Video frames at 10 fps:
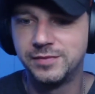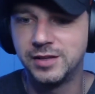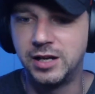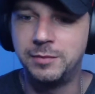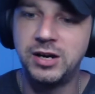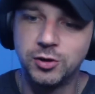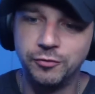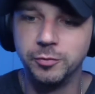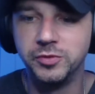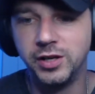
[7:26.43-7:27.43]
I might come
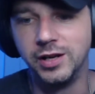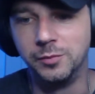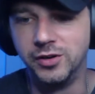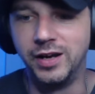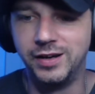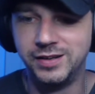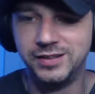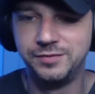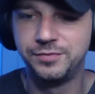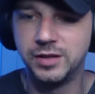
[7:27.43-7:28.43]
from dirty money,
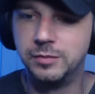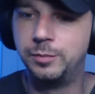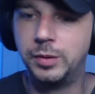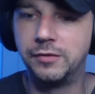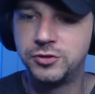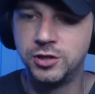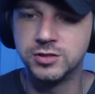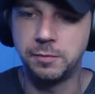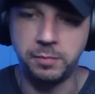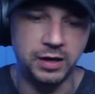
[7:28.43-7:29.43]
but I've chose the
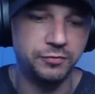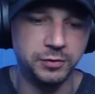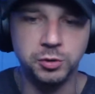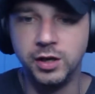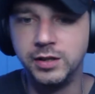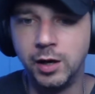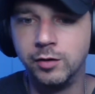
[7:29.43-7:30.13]
path and I'm going down it.